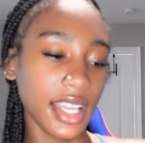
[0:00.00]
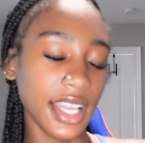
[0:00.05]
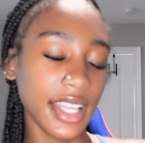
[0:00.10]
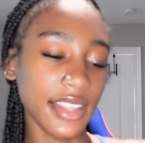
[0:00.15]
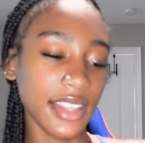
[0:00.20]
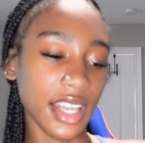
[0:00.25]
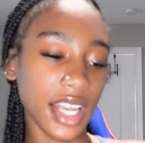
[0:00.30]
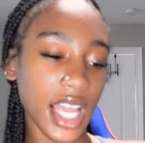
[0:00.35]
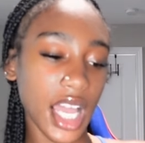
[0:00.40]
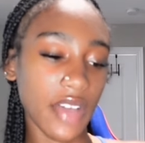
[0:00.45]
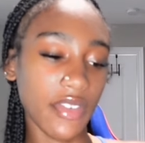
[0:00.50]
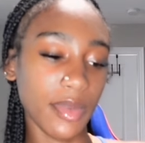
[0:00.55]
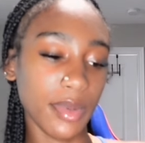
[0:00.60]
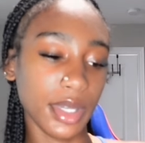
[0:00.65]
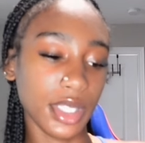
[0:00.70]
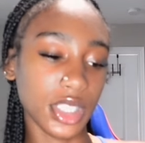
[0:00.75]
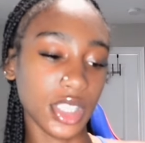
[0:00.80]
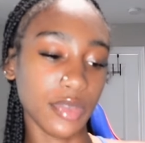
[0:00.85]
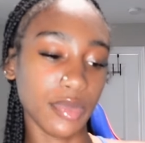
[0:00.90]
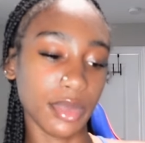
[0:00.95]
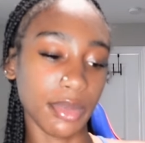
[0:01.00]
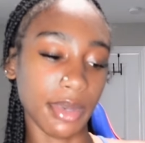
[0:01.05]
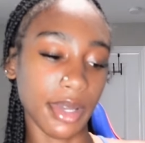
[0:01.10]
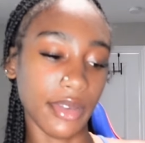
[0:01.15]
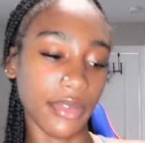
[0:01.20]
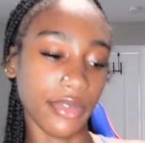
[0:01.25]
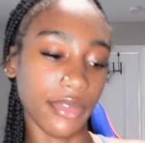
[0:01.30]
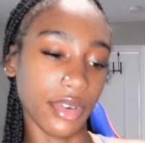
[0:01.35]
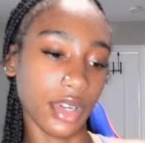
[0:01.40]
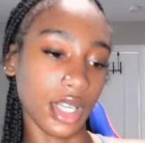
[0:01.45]
Then I have a picture of me my
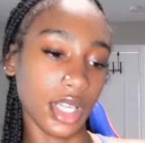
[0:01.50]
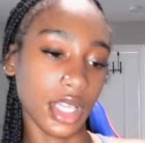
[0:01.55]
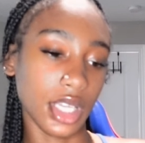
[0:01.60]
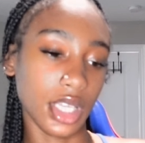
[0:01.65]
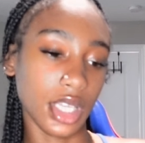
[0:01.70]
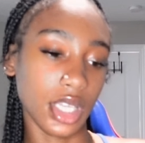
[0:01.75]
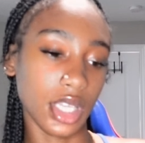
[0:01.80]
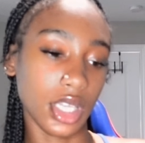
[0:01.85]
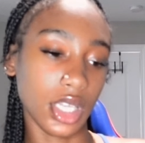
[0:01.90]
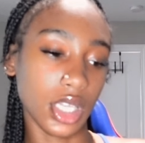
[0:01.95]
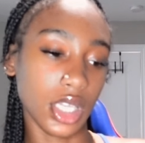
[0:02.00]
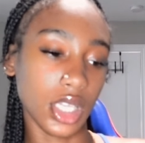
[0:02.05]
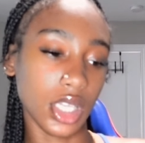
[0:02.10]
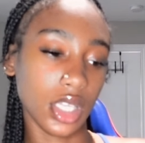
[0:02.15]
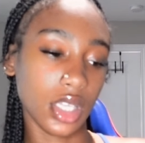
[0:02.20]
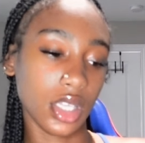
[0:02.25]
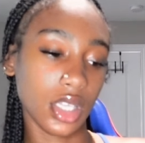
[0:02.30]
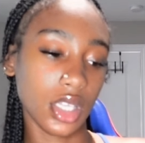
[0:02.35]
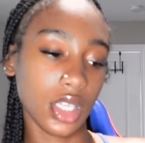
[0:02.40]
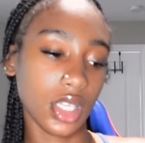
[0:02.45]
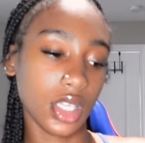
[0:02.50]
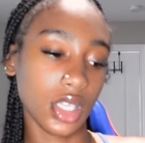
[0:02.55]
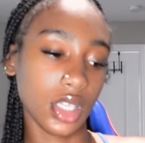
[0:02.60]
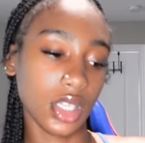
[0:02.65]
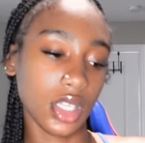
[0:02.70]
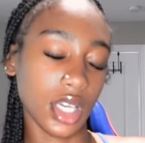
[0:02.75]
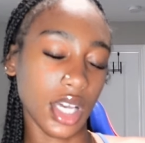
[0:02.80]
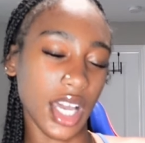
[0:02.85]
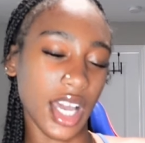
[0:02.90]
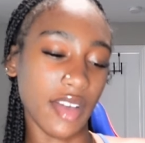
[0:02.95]
friend.
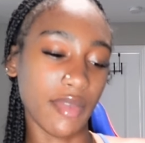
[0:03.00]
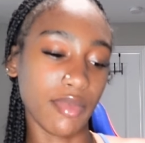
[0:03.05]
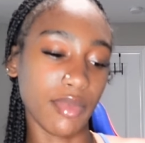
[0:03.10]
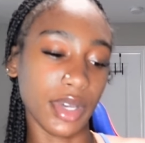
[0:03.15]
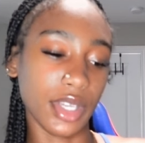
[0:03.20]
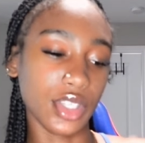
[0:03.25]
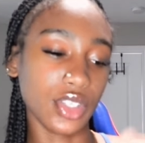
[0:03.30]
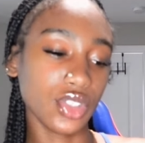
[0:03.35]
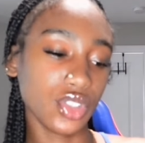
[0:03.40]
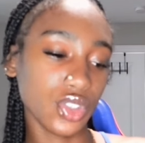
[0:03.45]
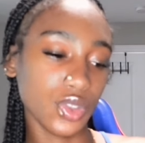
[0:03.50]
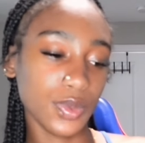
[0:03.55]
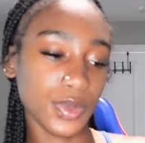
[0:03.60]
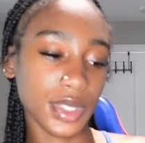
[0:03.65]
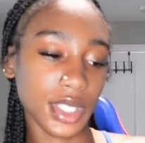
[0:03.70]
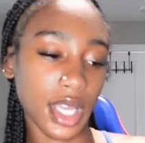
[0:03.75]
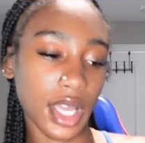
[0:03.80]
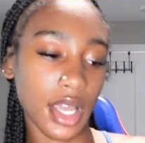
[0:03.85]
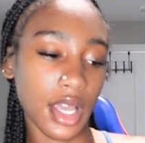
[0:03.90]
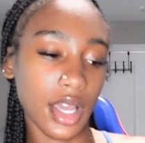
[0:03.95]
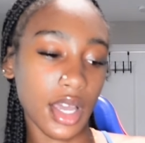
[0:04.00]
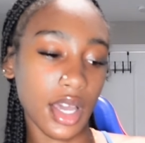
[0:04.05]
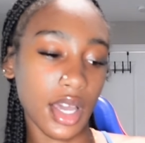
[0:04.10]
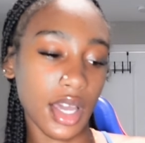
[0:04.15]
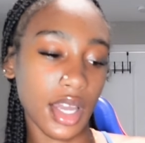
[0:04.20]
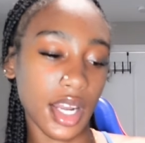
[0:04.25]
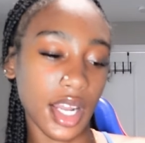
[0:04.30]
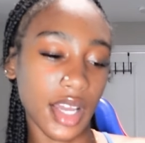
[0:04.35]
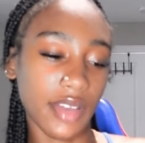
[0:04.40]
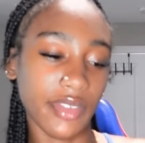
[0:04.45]
I have my YouTube
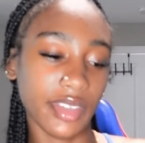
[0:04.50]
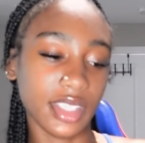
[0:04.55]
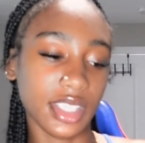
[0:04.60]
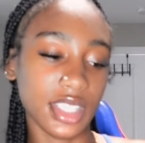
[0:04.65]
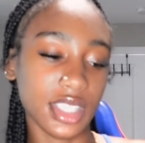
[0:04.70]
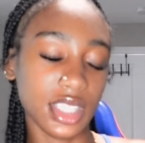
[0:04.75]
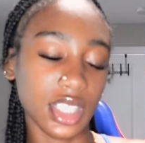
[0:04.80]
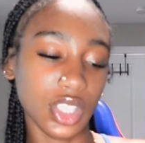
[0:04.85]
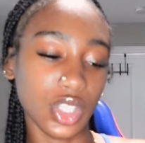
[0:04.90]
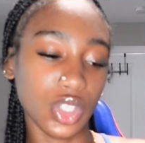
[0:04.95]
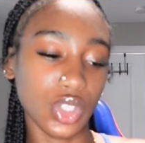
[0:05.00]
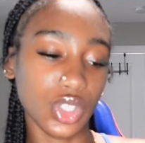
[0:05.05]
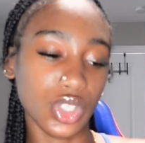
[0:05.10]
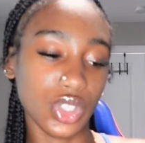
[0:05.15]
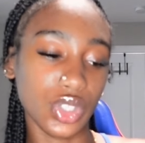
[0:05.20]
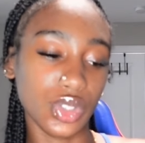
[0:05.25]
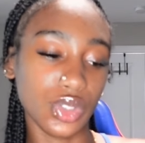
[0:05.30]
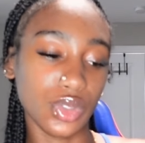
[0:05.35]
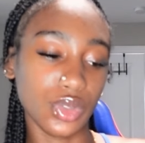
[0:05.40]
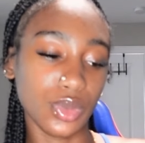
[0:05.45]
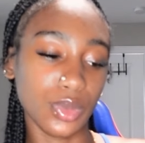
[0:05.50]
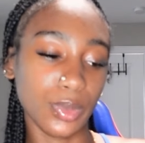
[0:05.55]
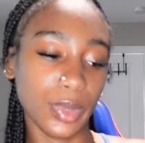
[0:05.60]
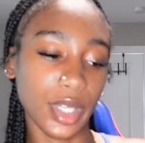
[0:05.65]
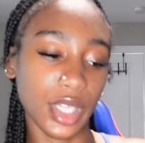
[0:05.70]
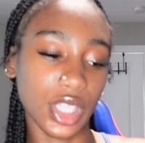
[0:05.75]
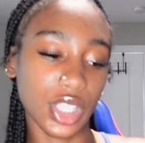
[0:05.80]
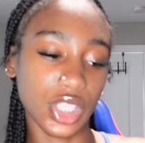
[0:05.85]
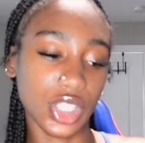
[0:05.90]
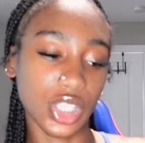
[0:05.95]
sign. I have like this little cute
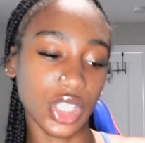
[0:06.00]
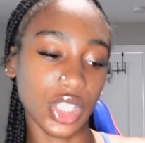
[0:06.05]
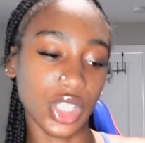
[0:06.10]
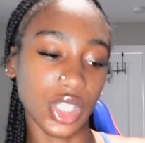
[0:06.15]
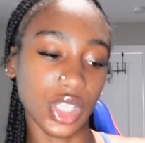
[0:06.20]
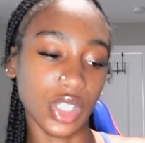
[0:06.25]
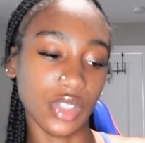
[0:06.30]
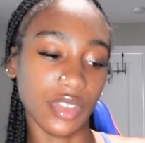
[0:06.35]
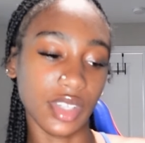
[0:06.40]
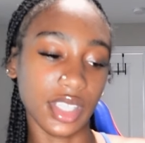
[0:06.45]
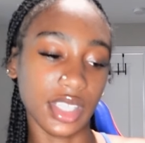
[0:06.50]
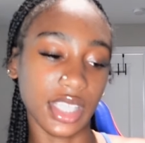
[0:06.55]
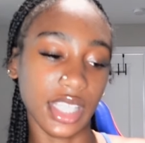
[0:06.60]
picture of like the